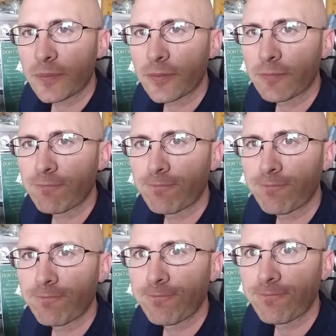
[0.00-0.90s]

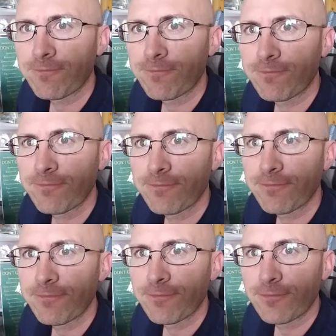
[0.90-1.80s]

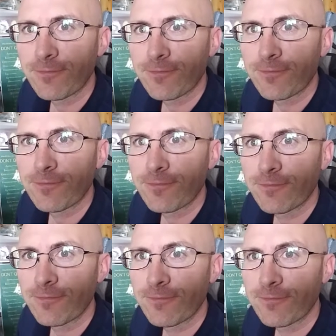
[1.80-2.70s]

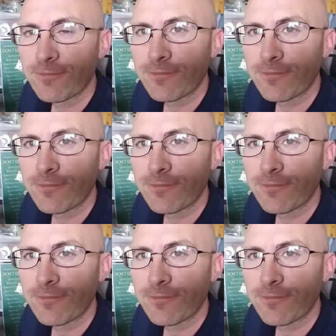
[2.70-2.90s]
(no one is talking)